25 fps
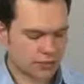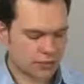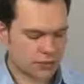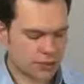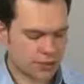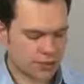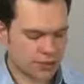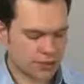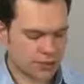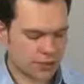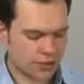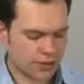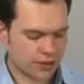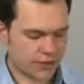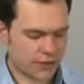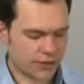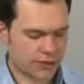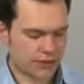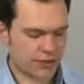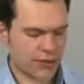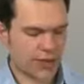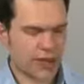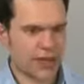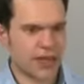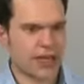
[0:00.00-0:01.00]
Shin splints
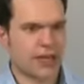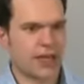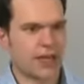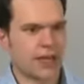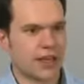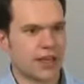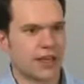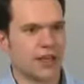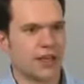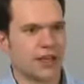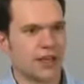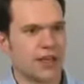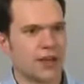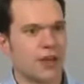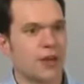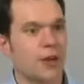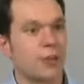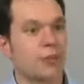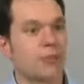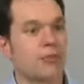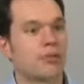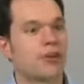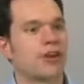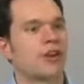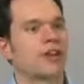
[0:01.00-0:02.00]
is an
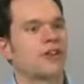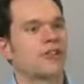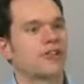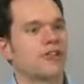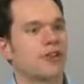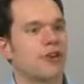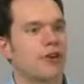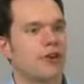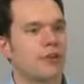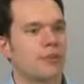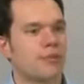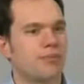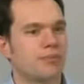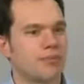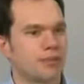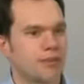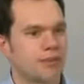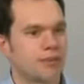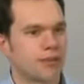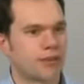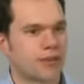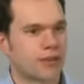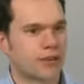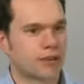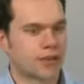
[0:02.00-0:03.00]
umbrella term,
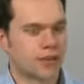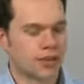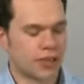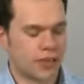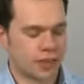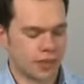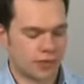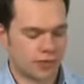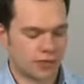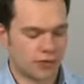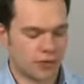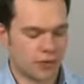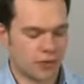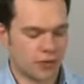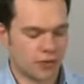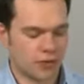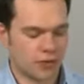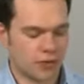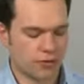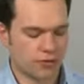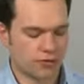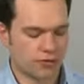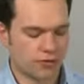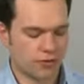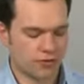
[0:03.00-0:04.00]
okay,
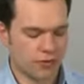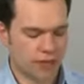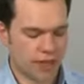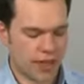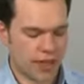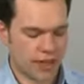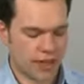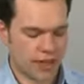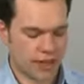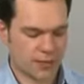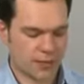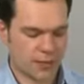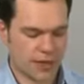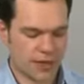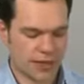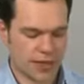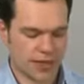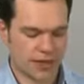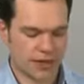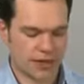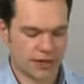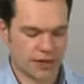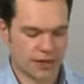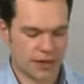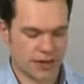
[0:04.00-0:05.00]
for any
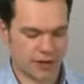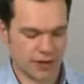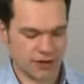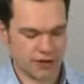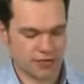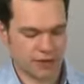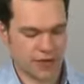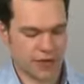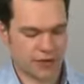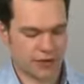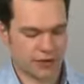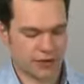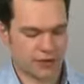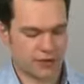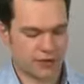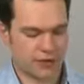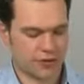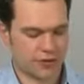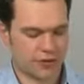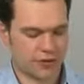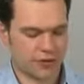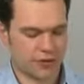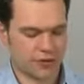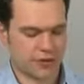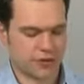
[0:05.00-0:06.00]
pain around the
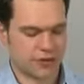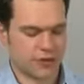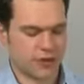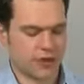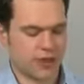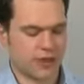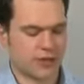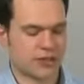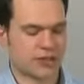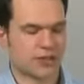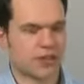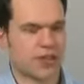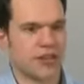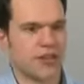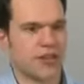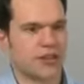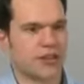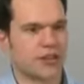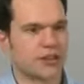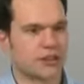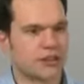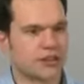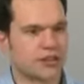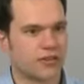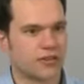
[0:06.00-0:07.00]
front or
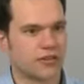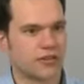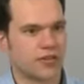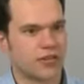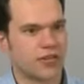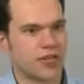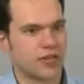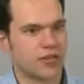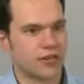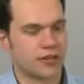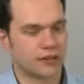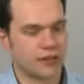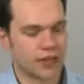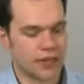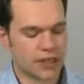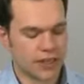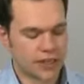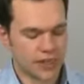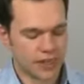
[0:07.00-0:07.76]
inside of the shin.